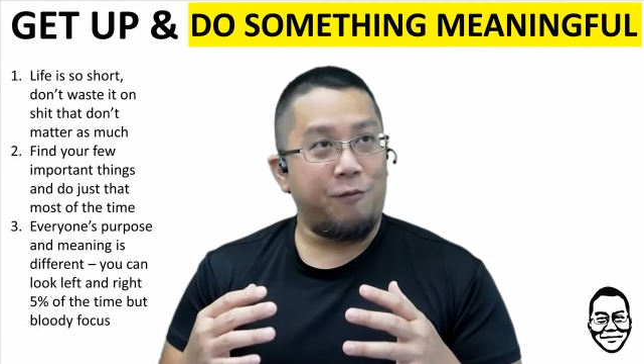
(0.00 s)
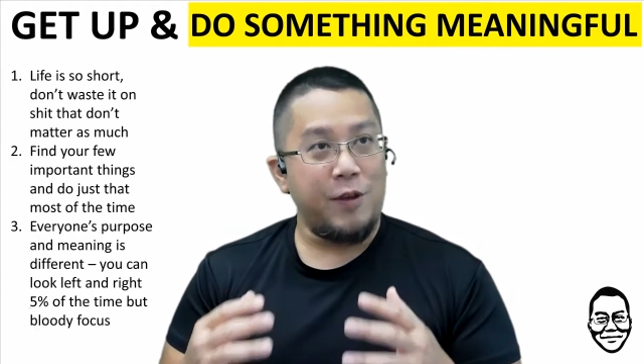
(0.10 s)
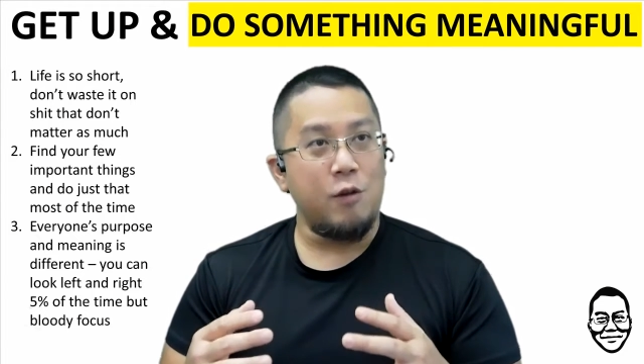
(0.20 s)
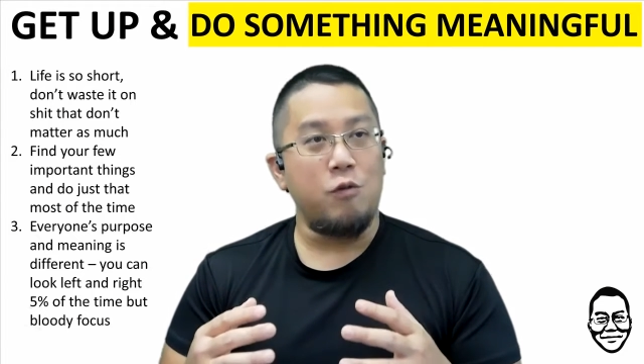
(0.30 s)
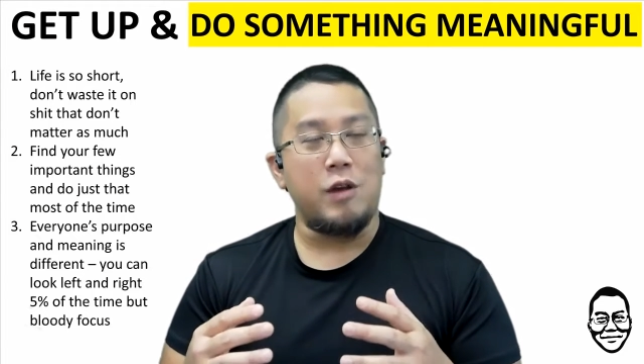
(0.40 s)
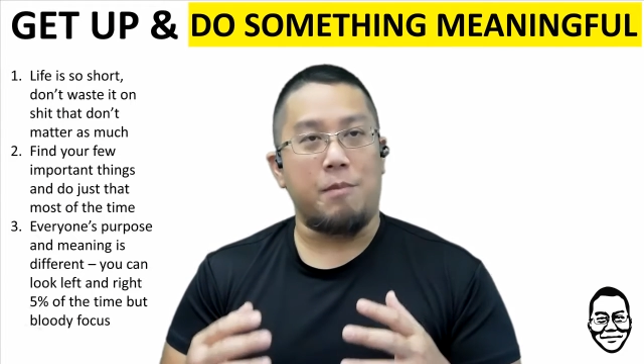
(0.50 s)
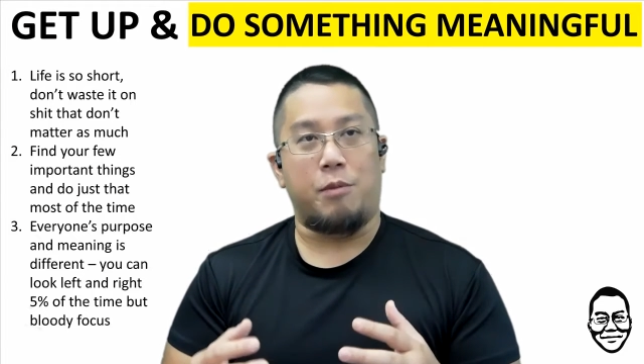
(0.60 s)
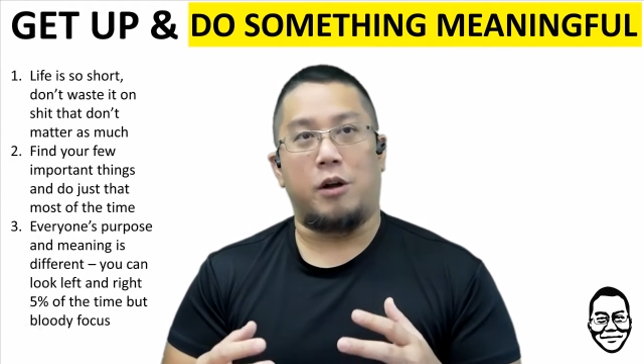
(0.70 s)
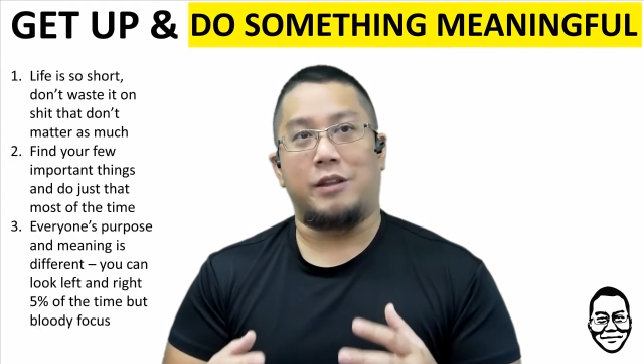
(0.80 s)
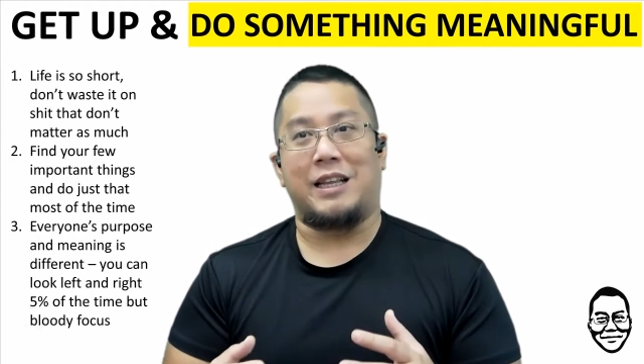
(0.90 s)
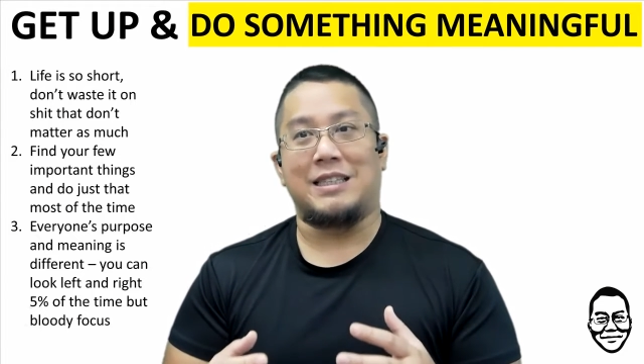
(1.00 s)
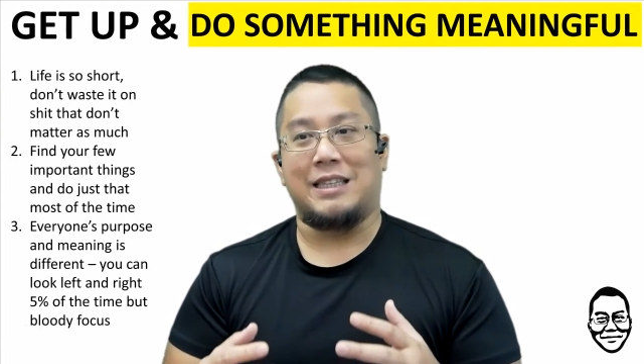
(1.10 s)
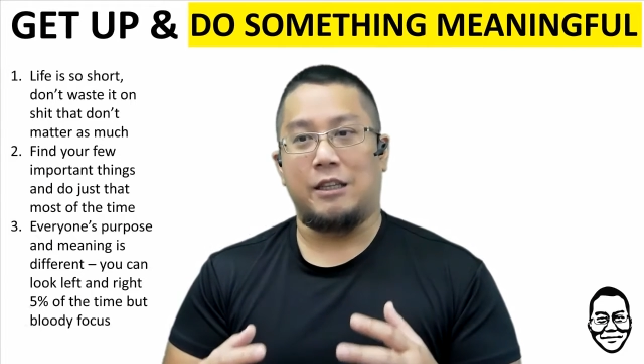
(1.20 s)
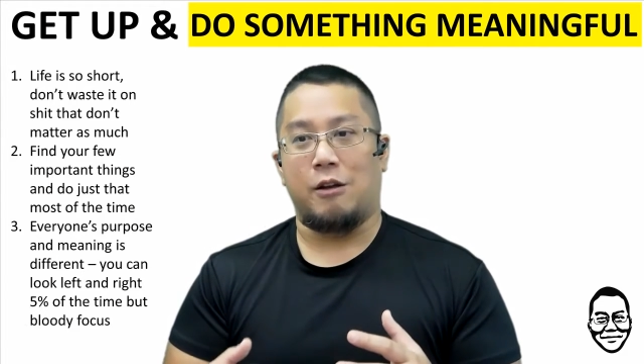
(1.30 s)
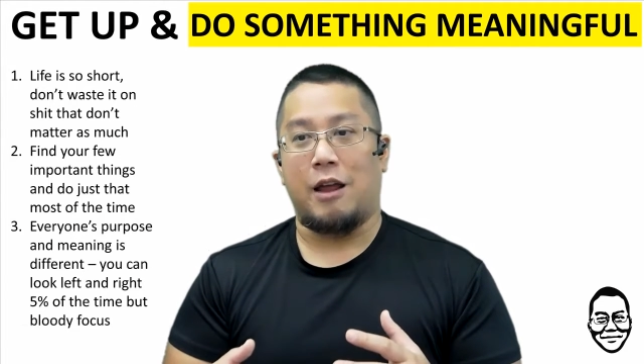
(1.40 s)
few important things
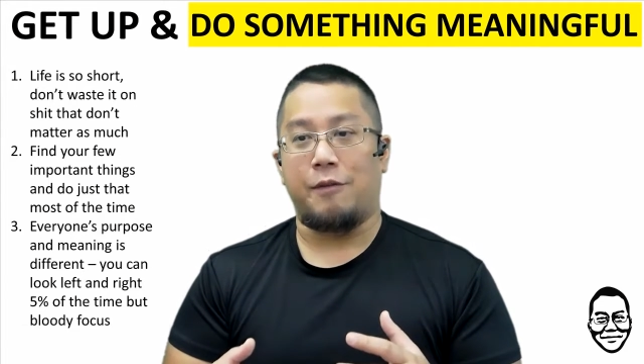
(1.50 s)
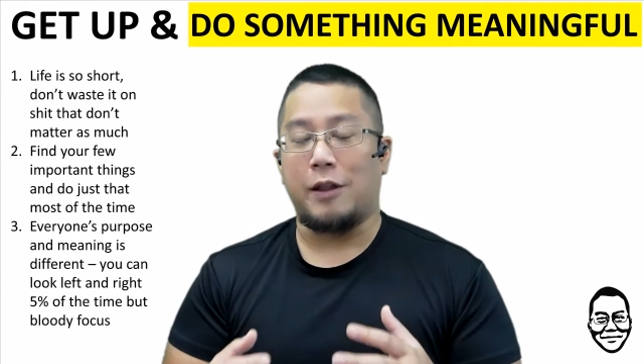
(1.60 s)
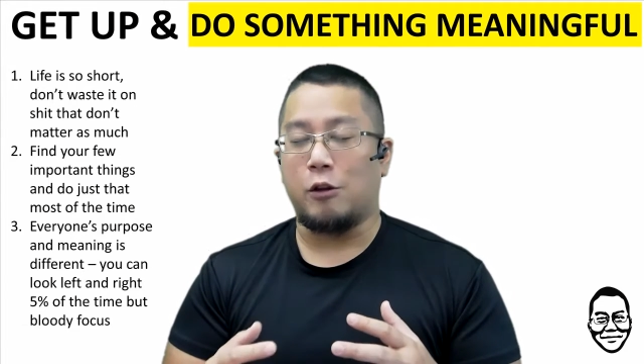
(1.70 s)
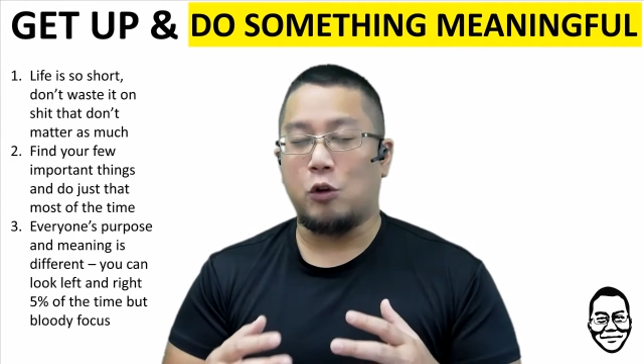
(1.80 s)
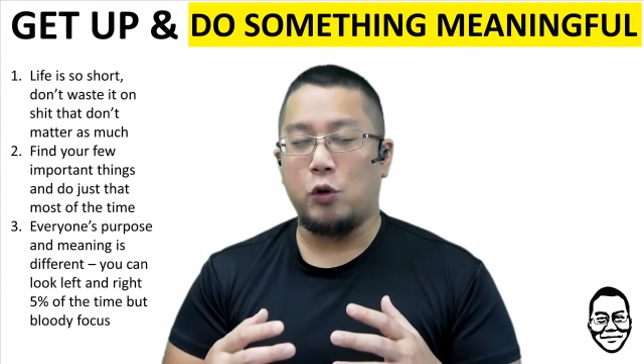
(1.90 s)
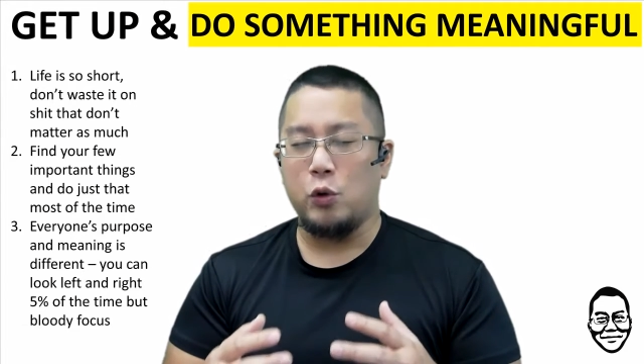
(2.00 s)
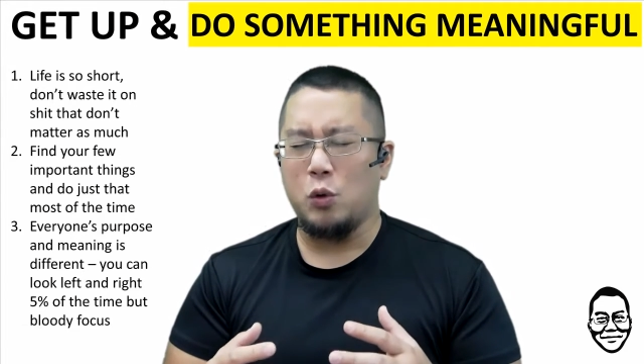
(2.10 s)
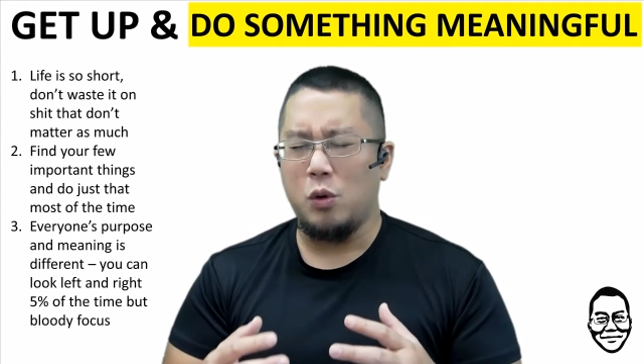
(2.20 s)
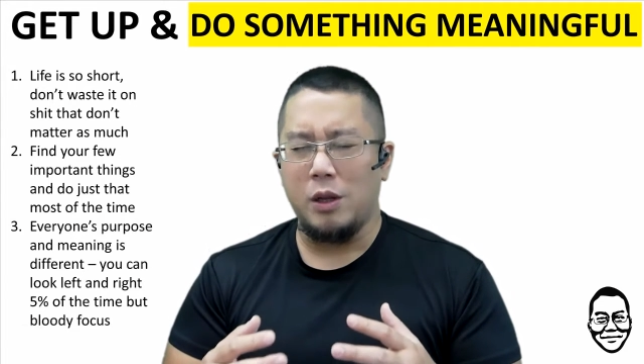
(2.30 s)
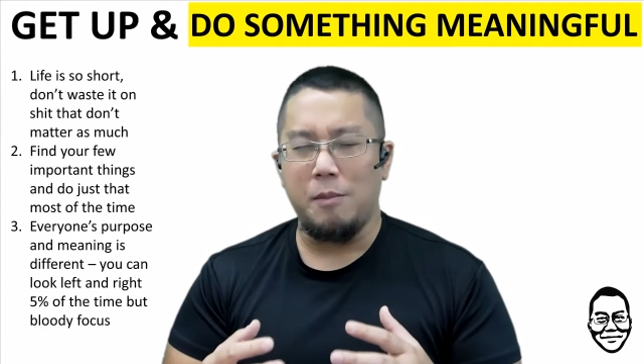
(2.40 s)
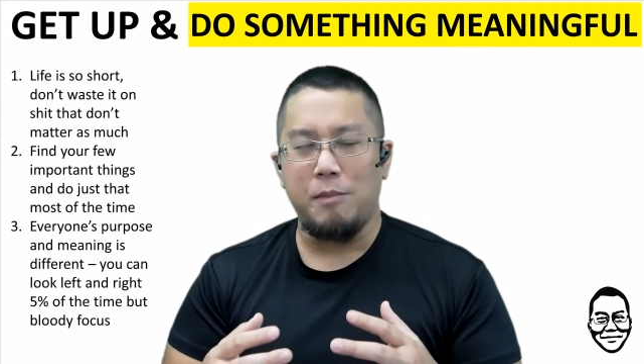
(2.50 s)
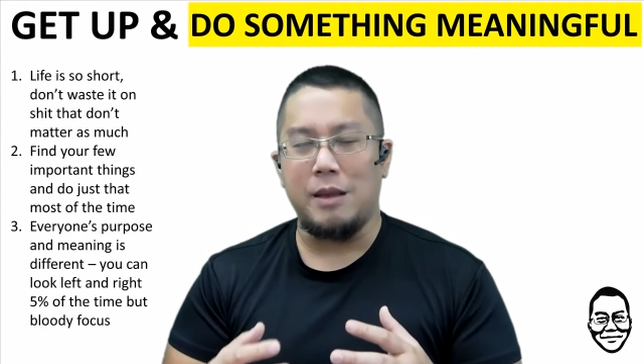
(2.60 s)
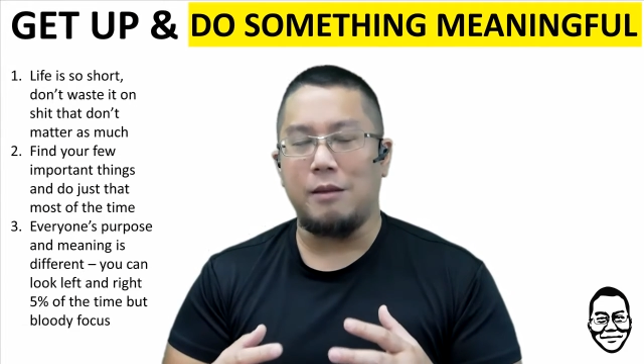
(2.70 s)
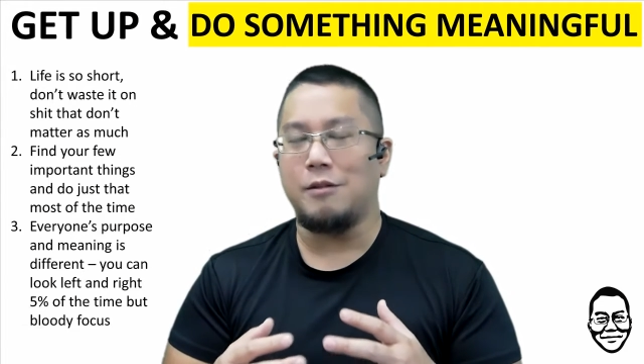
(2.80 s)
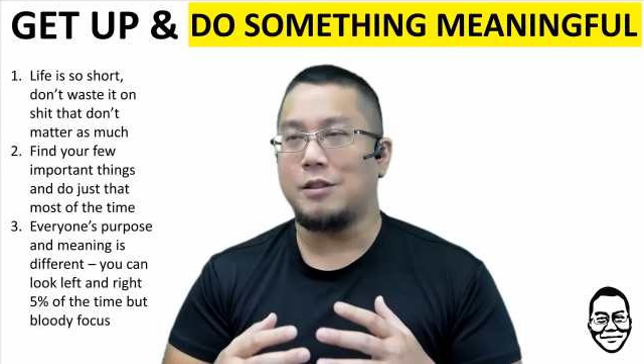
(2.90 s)
in your life that truly
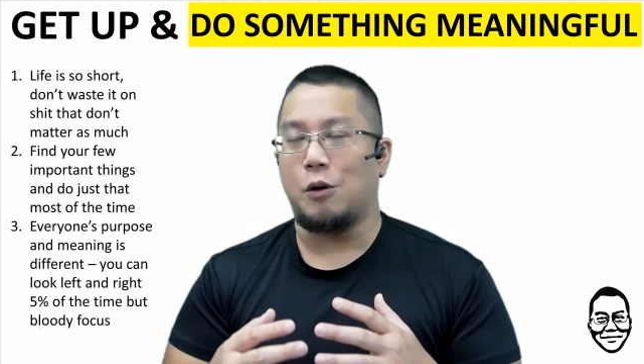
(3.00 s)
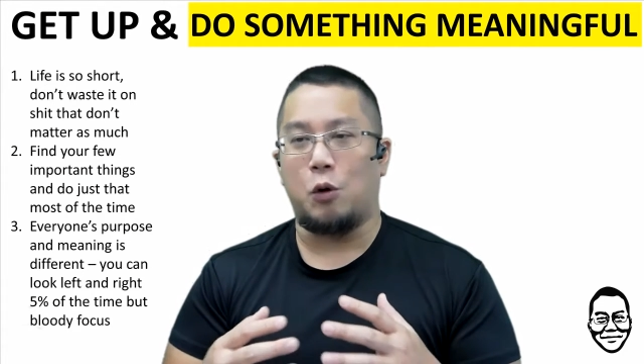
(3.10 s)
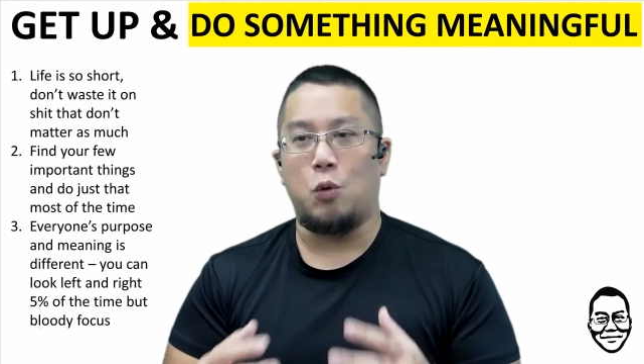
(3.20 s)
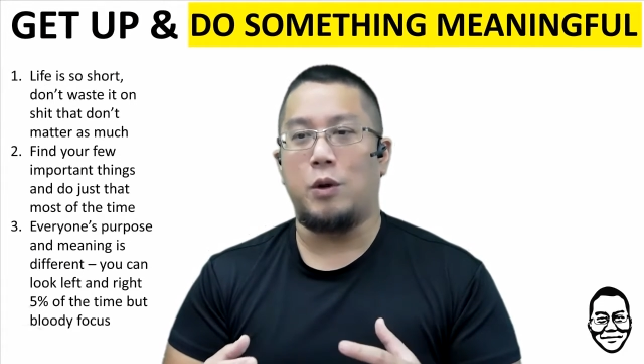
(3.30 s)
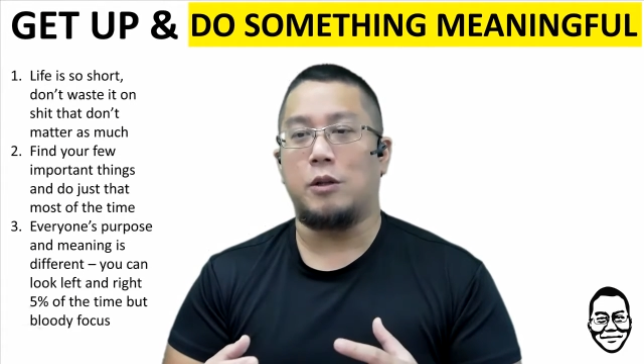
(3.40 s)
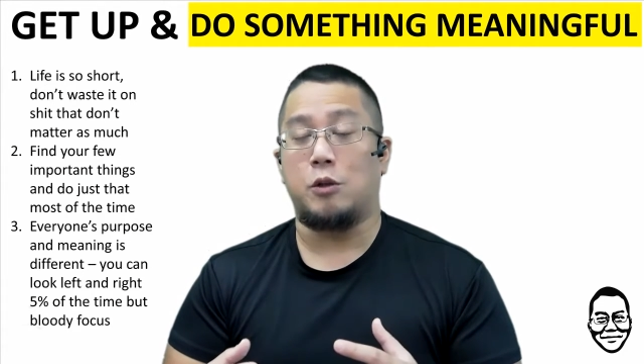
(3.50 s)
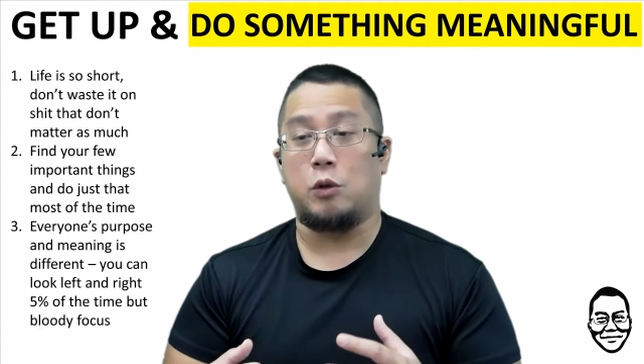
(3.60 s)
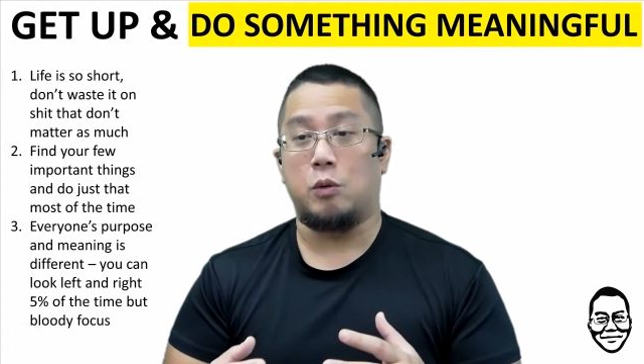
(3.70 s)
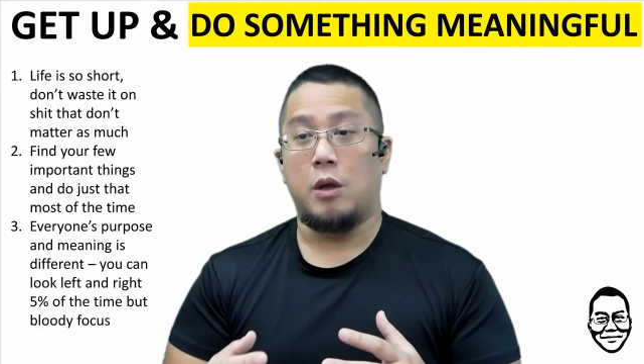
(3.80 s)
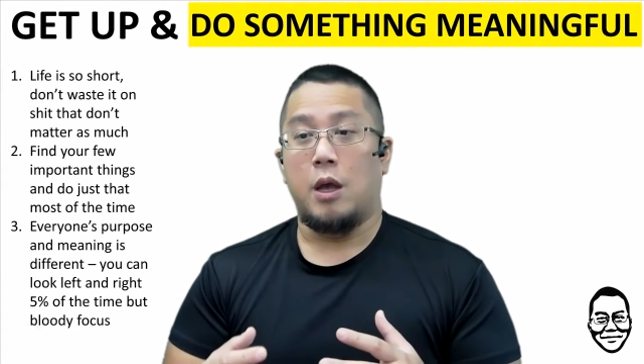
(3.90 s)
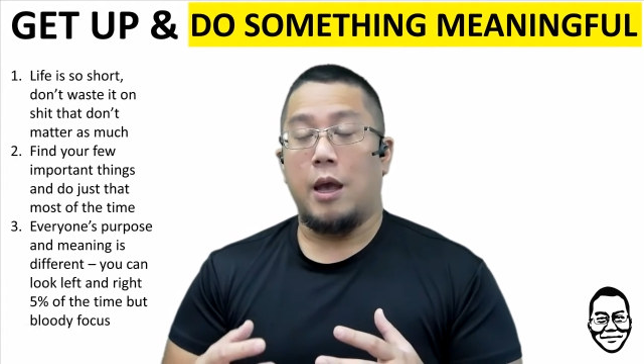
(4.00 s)
means the whole world to you.